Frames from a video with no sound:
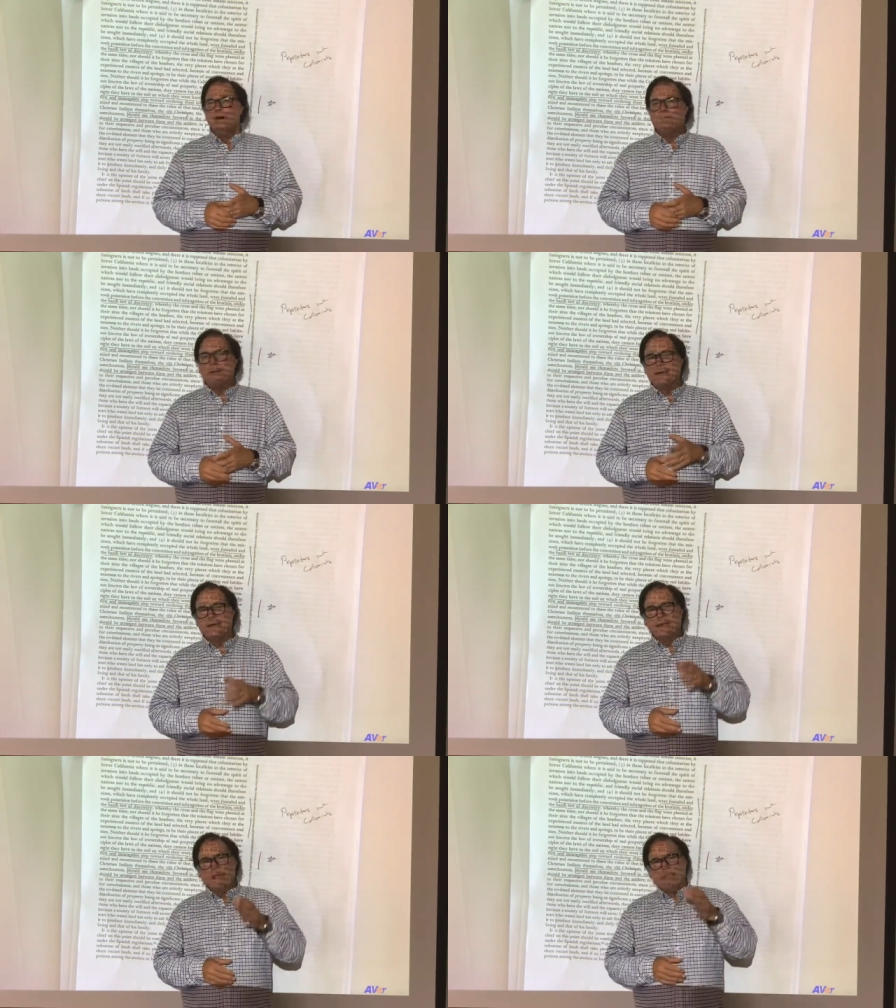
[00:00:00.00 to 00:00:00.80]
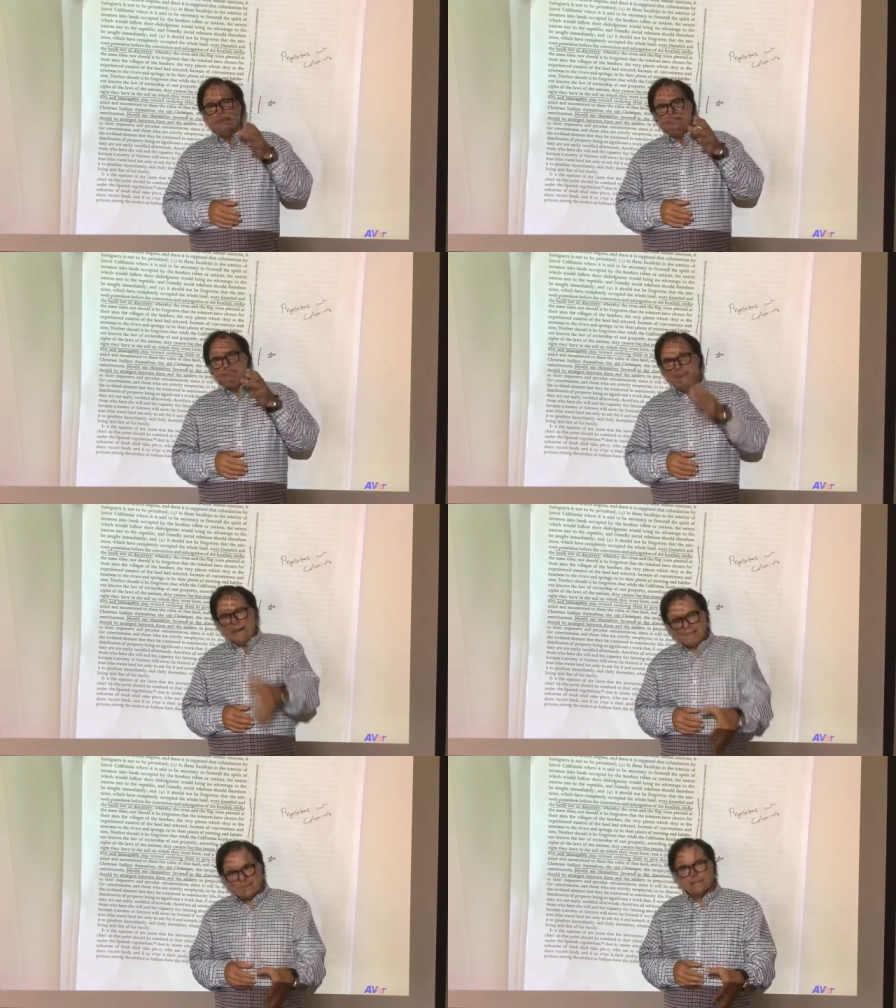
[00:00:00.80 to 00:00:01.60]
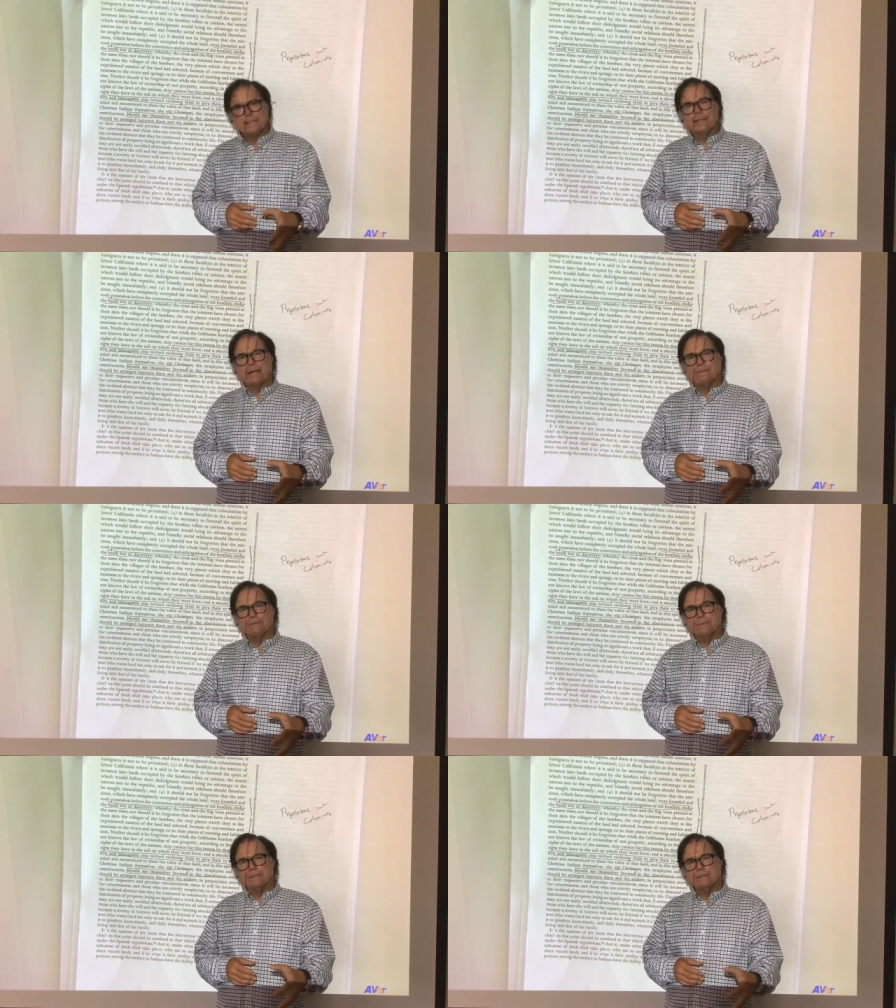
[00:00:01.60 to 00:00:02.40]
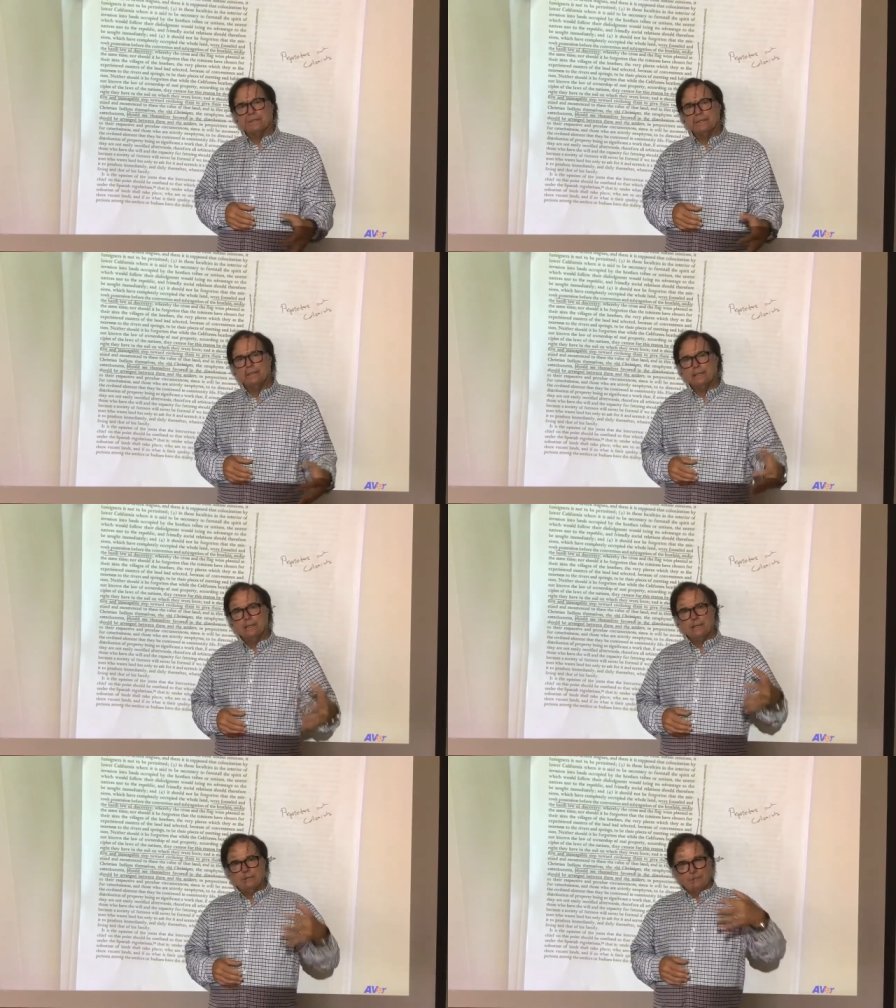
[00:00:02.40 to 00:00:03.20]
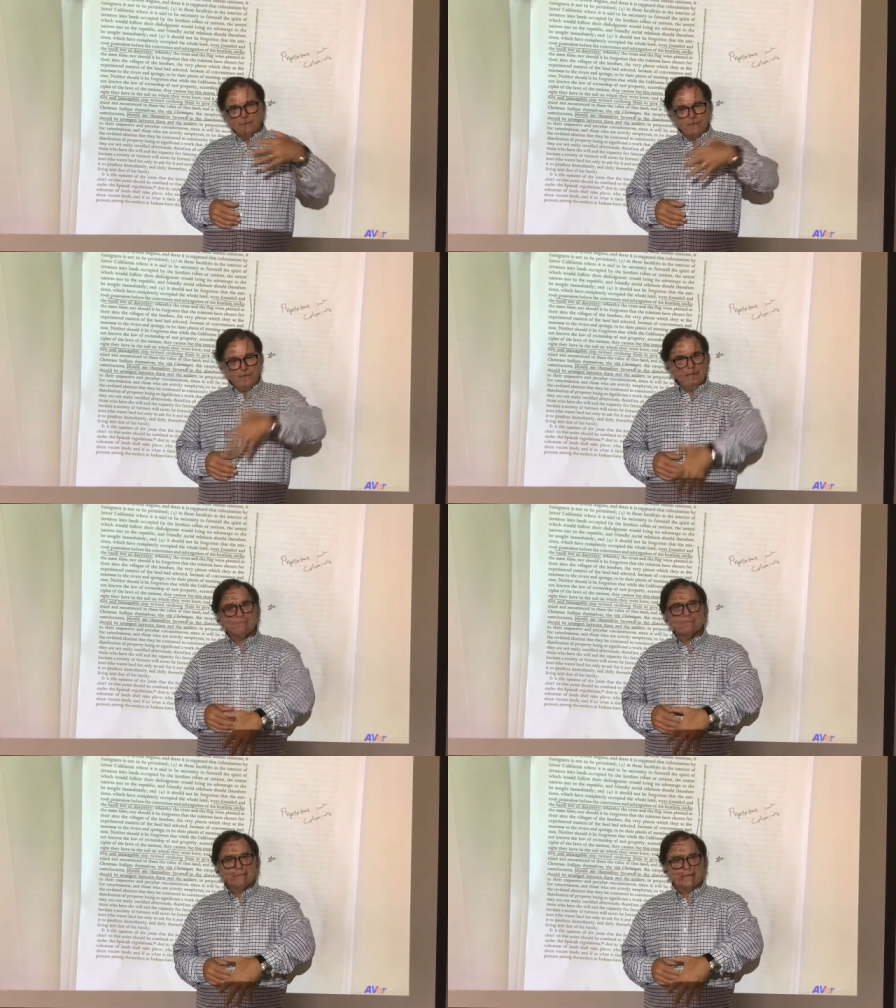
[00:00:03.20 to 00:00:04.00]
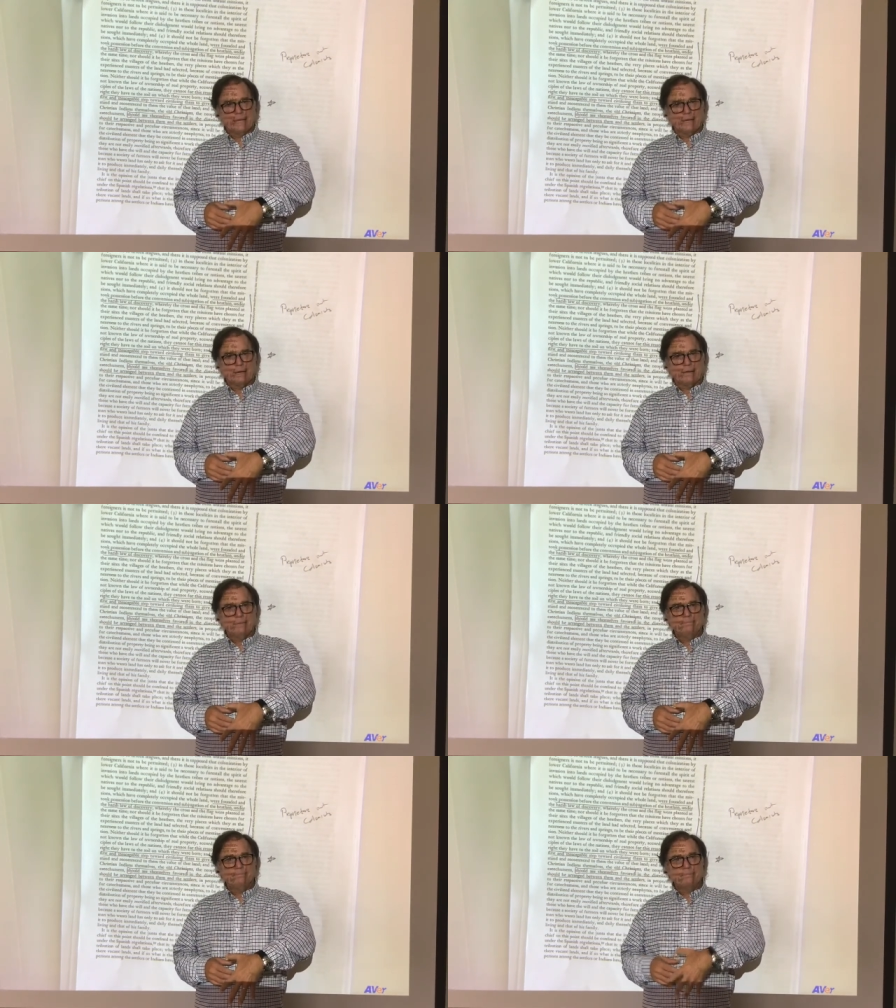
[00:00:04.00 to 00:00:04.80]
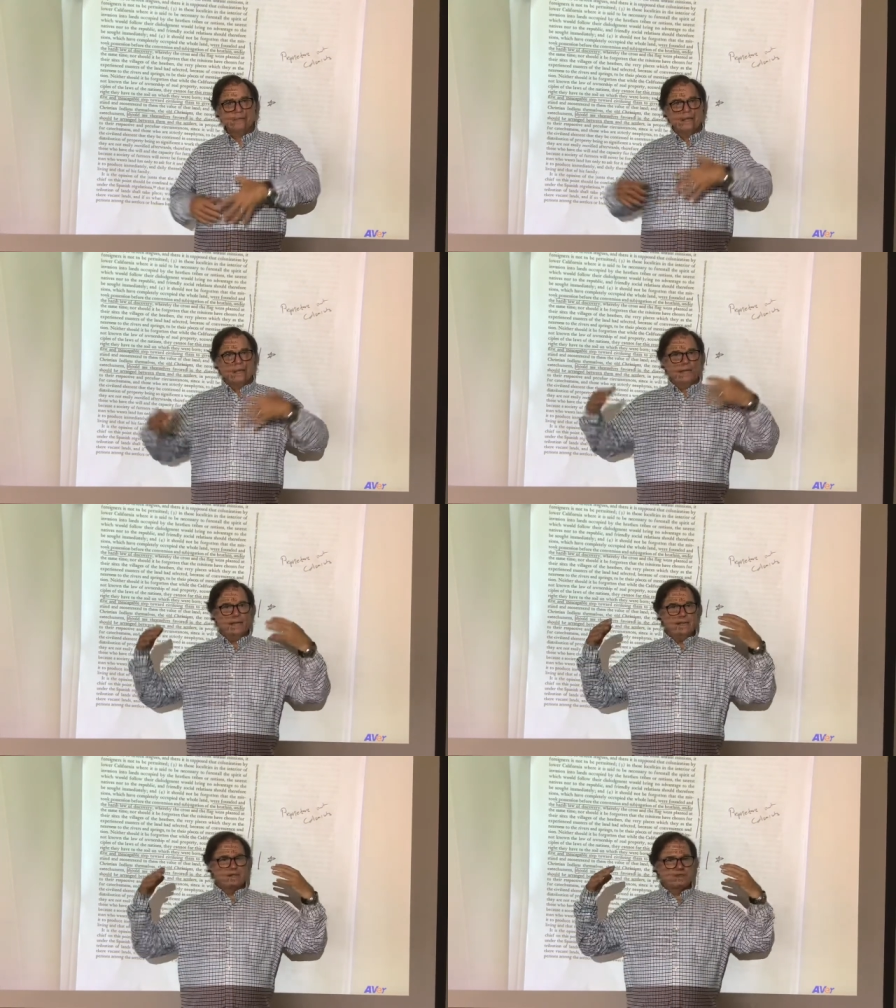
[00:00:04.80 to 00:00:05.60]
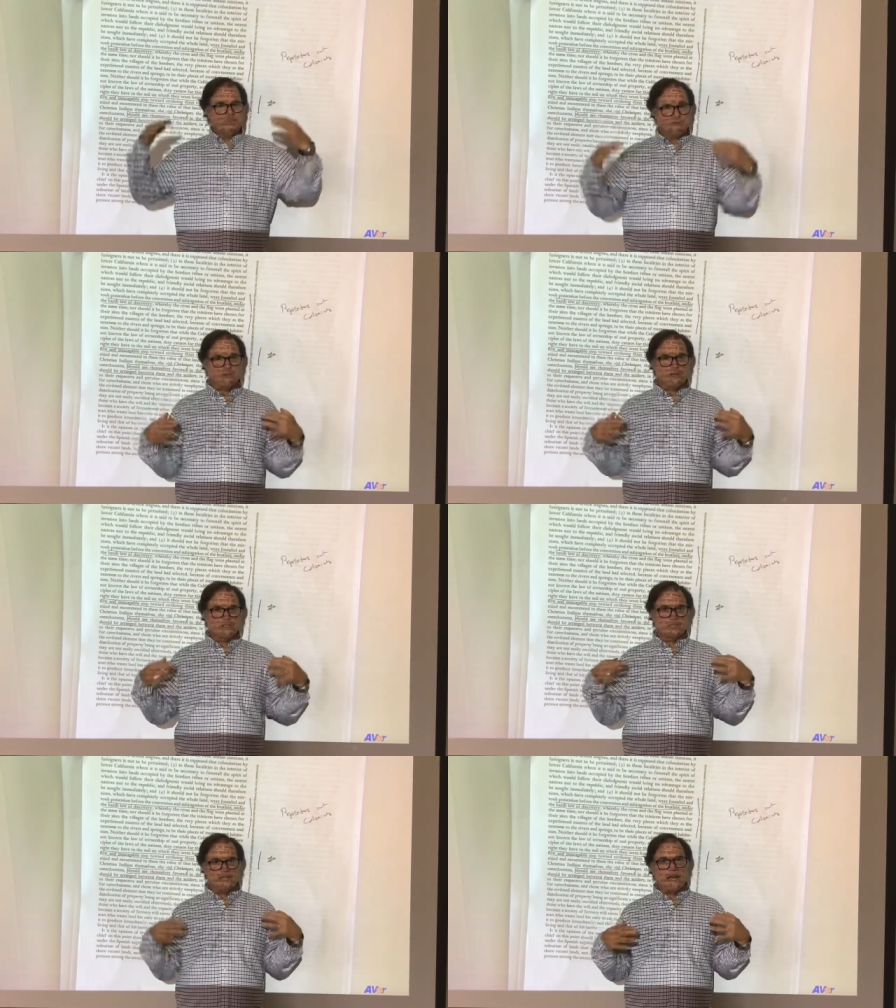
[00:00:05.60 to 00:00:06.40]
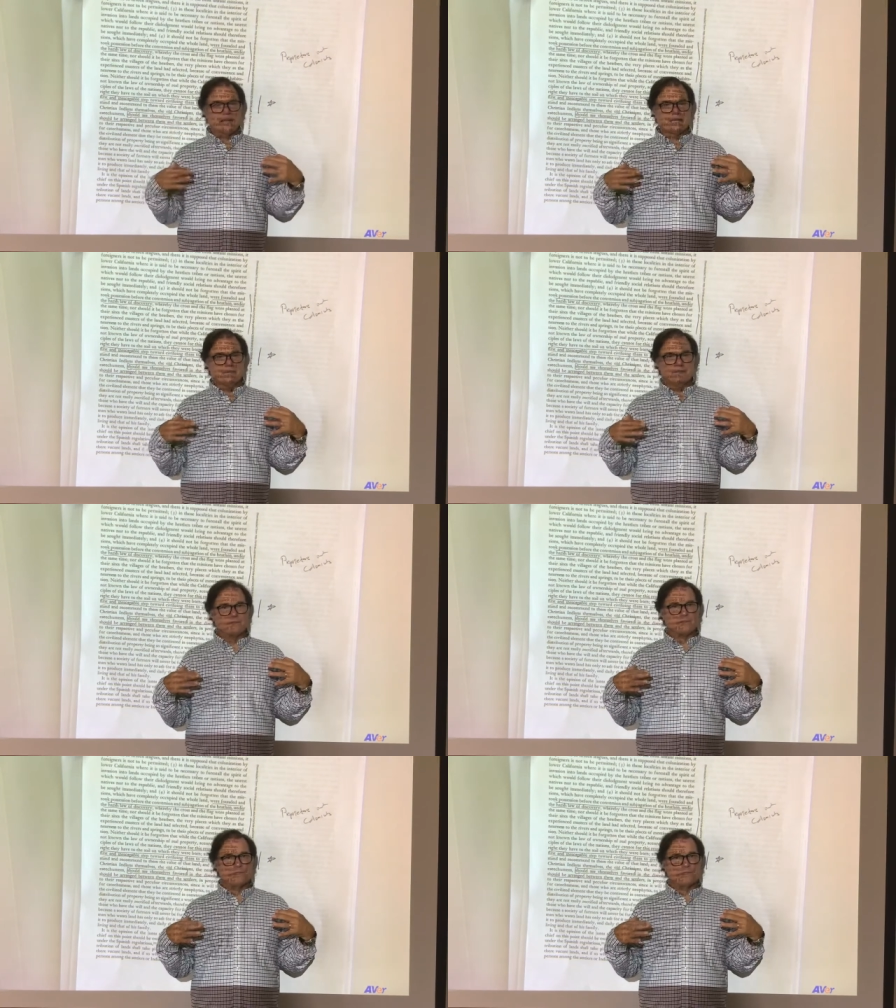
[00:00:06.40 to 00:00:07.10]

But it, the Mexican government when it was here, in its first documents,